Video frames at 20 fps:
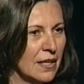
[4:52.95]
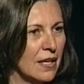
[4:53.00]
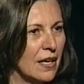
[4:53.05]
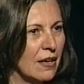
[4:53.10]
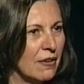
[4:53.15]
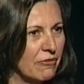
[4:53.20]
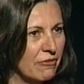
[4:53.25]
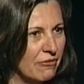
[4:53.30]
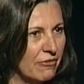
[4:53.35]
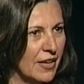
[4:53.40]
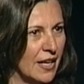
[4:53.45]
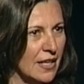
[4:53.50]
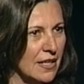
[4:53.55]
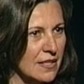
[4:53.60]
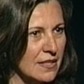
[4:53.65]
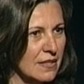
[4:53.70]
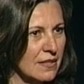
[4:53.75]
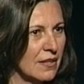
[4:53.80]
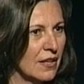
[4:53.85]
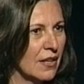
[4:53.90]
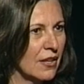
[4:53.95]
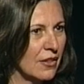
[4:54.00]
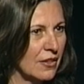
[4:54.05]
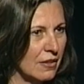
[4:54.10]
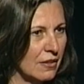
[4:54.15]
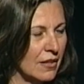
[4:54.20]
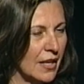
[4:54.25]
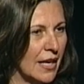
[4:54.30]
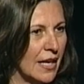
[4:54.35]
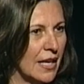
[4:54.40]
affects
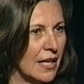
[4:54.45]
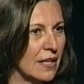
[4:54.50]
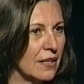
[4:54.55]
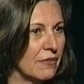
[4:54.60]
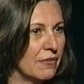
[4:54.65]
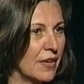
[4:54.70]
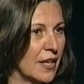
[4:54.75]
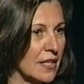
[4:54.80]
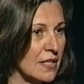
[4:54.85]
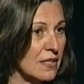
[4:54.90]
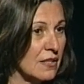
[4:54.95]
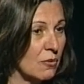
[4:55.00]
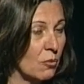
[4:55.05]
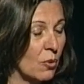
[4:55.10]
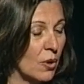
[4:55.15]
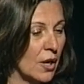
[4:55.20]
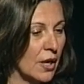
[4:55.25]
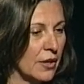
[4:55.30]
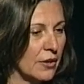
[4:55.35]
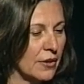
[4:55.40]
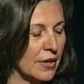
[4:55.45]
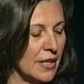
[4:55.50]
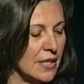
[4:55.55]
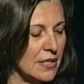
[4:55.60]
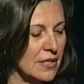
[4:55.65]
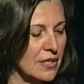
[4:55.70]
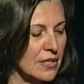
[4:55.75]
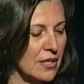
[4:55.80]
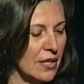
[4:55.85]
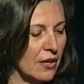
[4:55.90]
the land, affects the water.
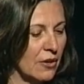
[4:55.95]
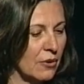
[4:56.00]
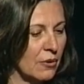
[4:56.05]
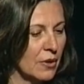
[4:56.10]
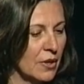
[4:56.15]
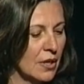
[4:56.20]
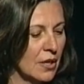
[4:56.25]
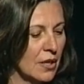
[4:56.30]
And so